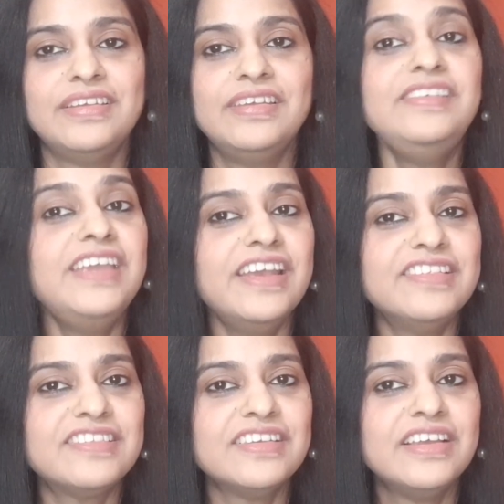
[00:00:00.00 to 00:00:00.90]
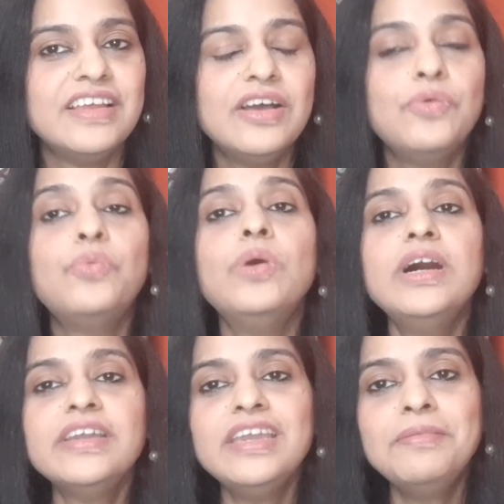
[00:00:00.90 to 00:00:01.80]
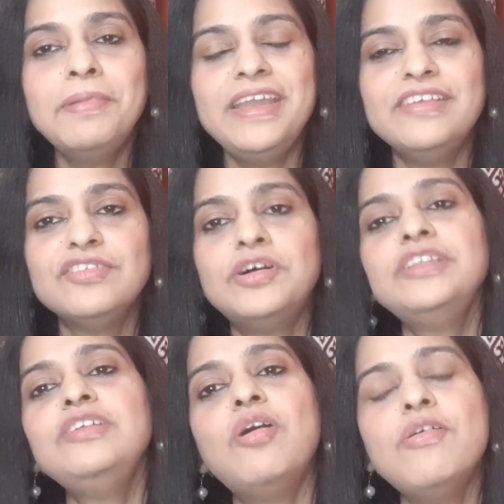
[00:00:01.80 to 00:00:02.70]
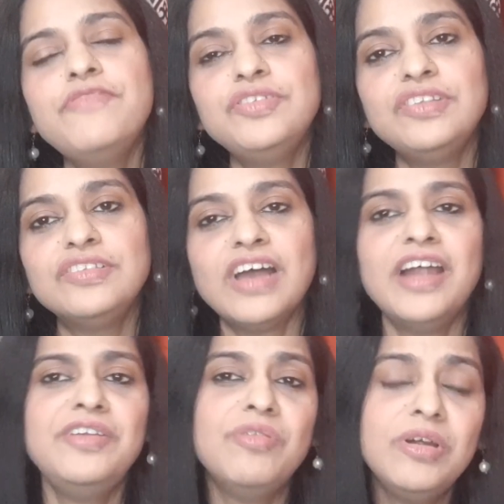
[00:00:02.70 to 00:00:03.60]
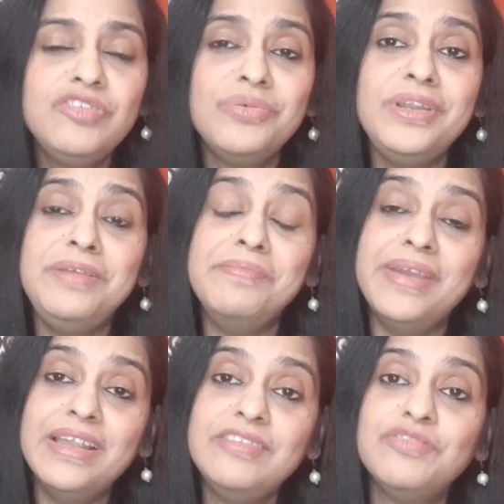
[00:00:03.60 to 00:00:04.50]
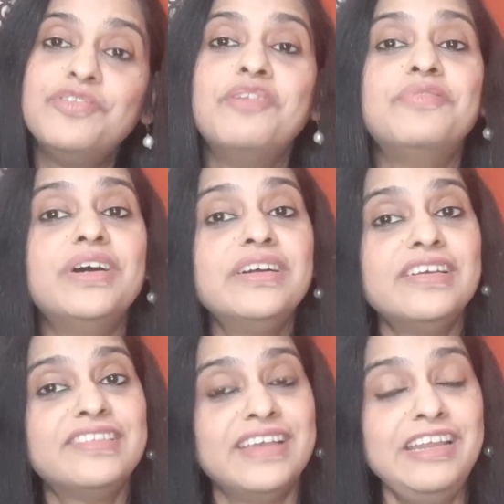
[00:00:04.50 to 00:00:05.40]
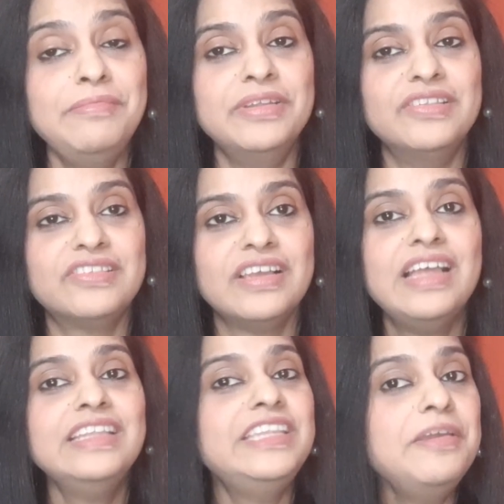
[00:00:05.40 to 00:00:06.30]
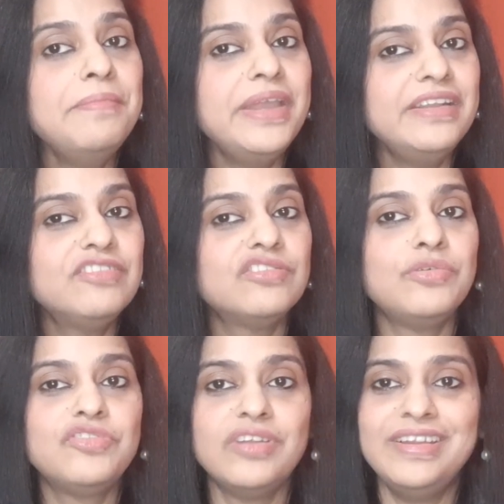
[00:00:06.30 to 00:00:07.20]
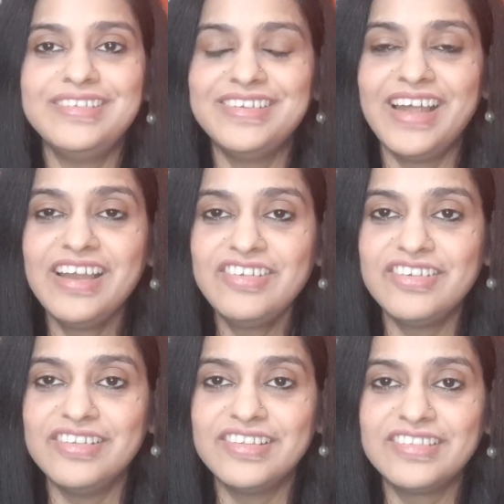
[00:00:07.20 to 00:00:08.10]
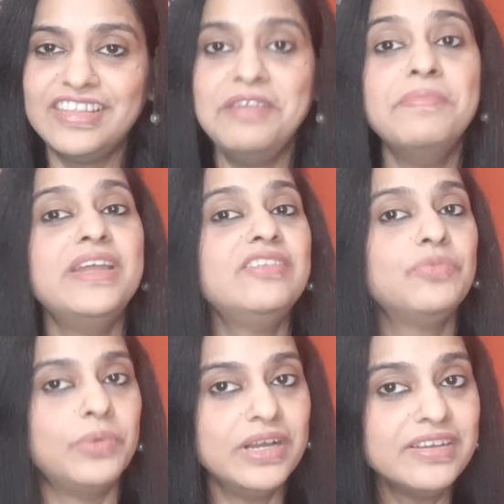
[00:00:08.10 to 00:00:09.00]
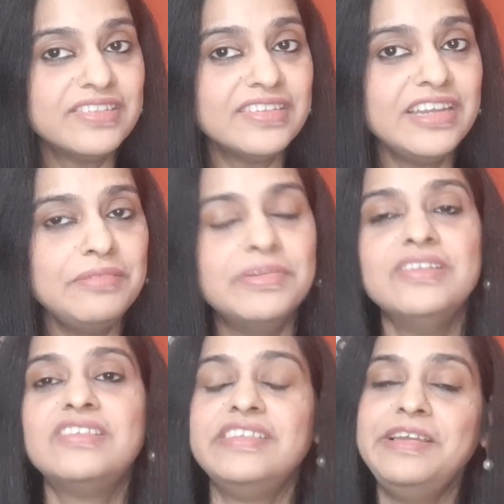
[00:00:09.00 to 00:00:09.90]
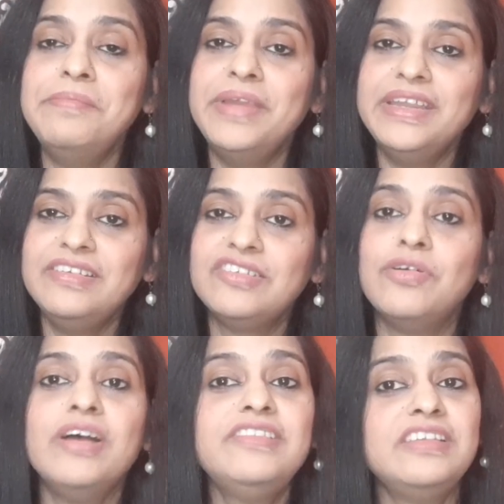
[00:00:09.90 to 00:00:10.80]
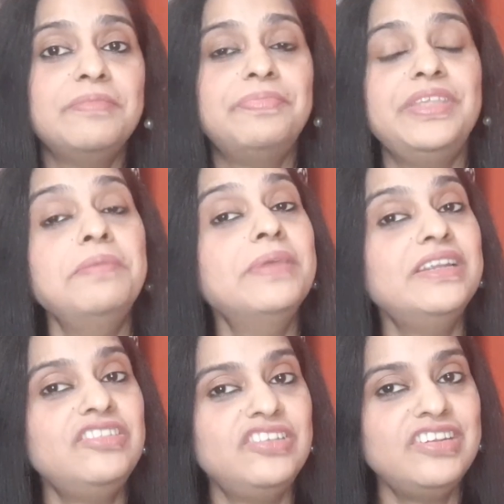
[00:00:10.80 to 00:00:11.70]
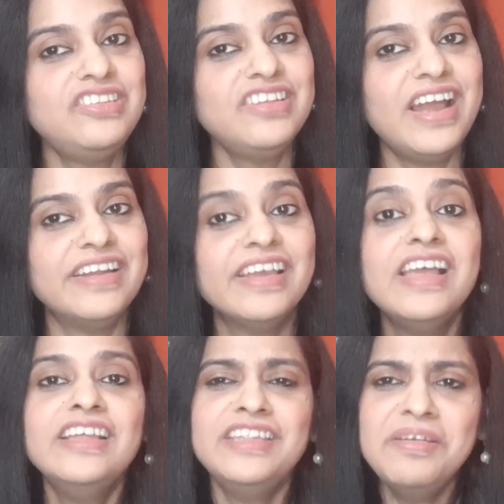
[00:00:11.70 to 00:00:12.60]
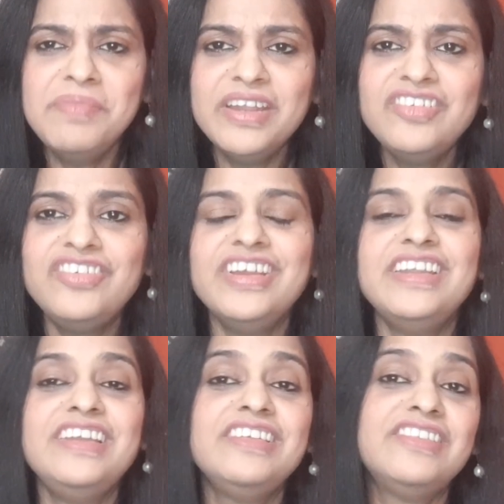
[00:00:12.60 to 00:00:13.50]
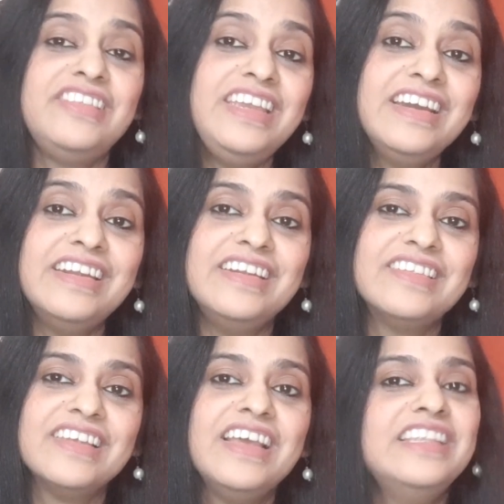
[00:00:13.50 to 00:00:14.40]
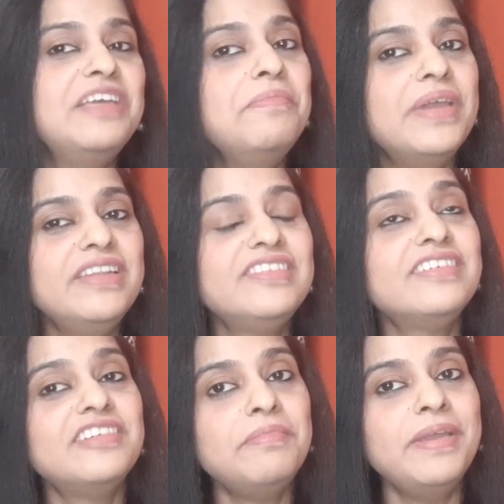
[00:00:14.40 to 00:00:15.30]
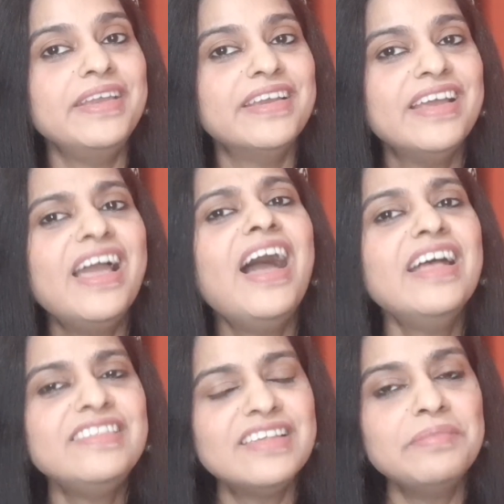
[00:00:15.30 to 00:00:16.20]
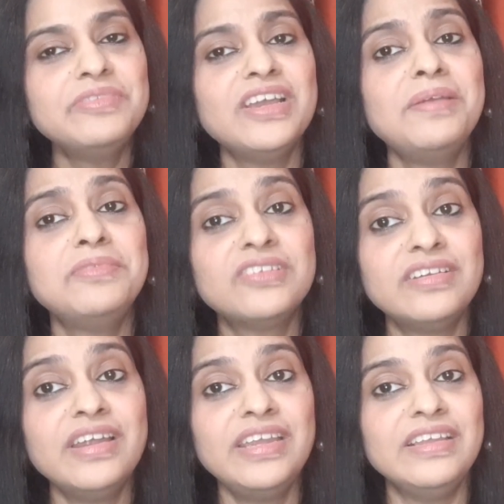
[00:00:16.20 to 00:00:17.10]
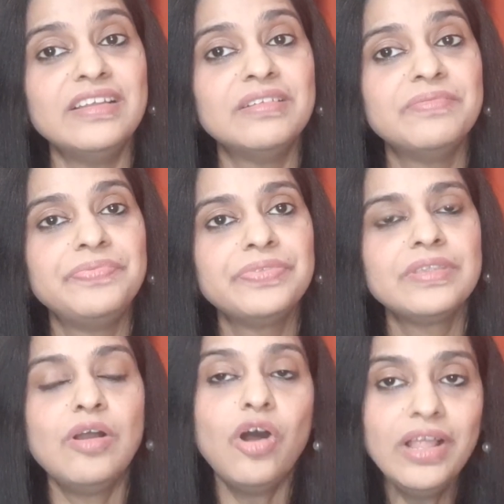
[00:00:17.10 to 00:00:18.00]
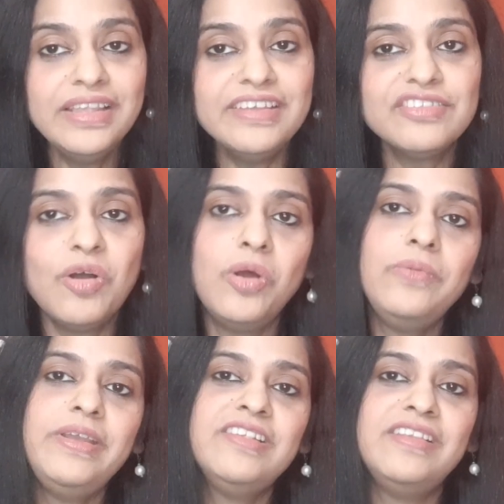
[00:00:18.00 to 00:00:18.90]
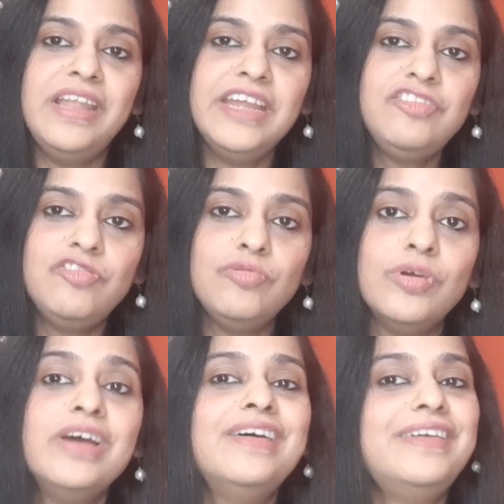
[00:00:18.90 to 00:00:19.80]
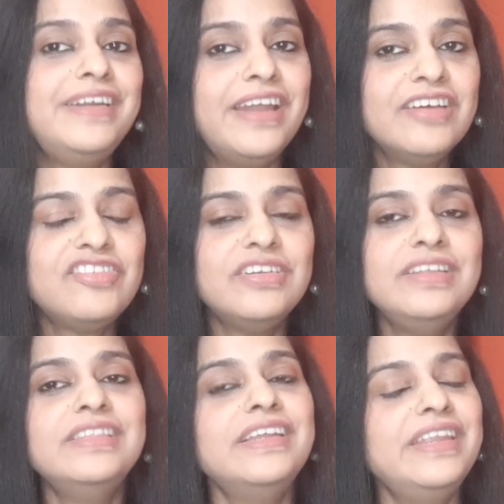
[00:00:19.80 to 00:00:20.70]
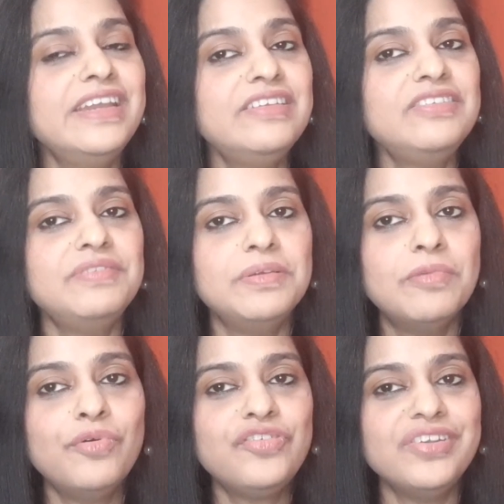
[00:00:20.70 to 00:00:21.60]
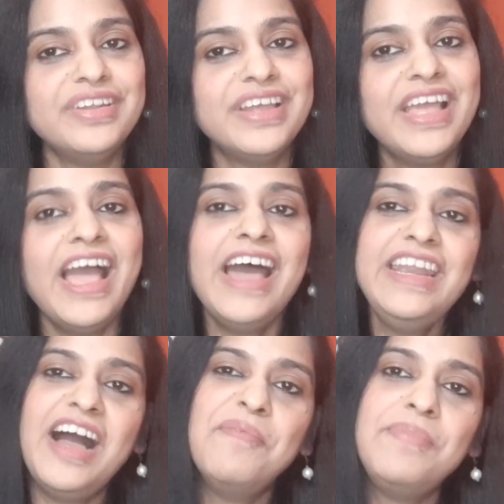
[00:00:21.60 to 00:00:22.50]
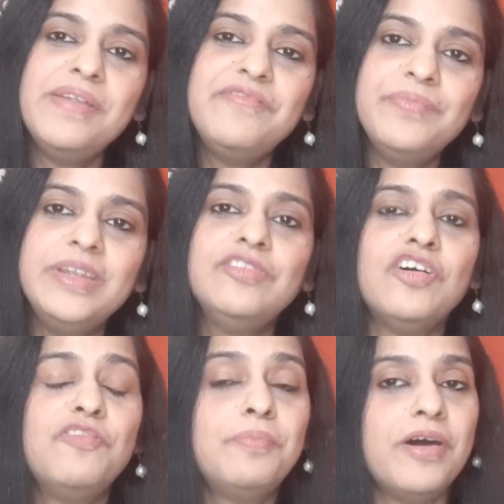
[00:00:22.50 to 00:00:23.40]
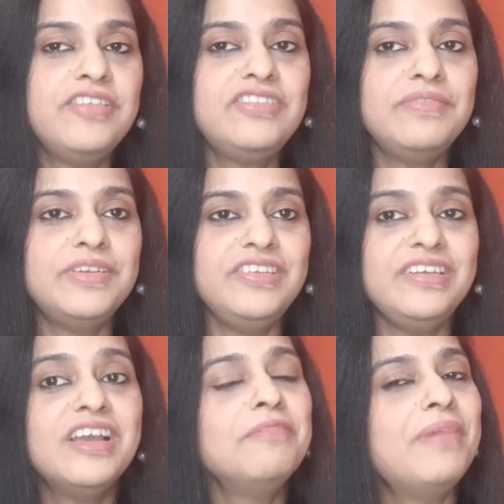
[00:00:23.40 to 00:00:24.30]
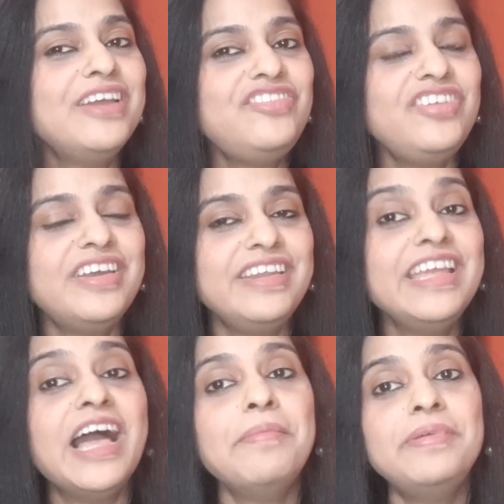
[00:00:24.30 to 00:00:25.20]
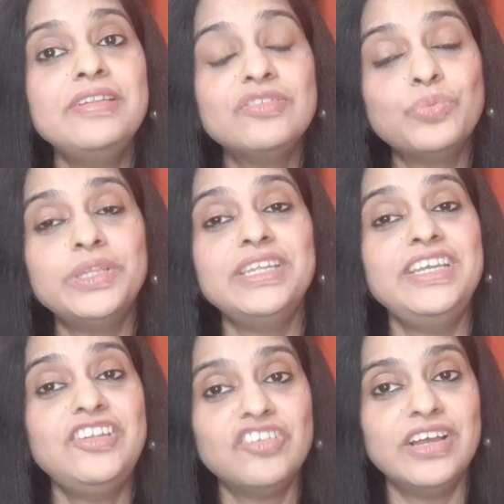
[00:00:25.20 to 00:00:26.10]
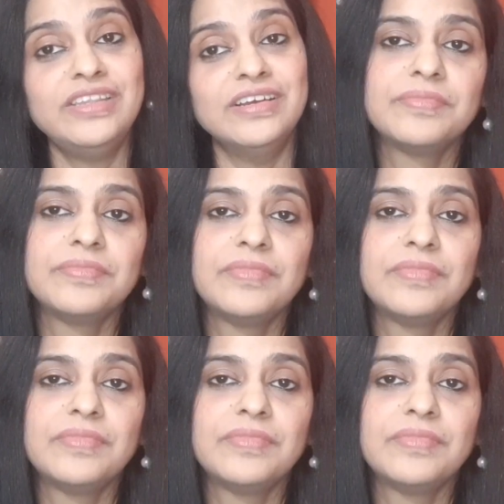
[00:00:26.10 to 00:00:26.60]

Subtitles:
Yes, working place or the offices are not only meant for work assignments. They meant social interactions, they meant work assignments, they meant gossip, they meant chit-chat, they meant sharing secrets, they meant cribbing and sometimes crying. All this always led to a reduction in the negative emotion and upliftment of positivity by sharing happiness with each other.